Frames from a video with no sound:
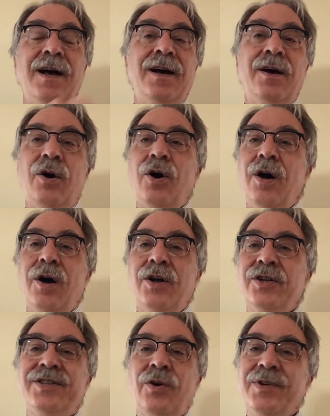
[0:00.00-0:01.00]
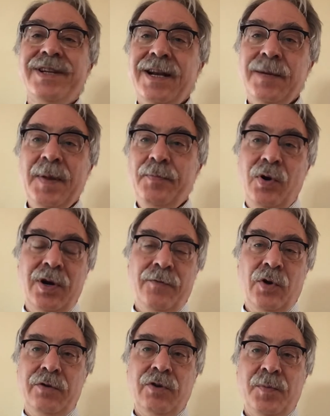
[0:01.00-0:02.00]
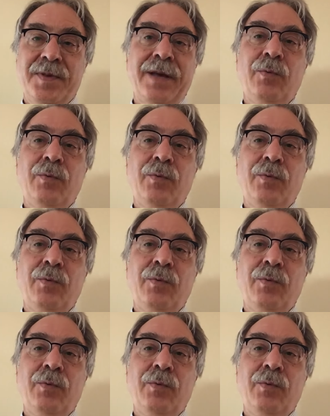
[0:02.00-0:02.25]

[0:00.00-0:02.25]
uh, don't tend to be part of our groups.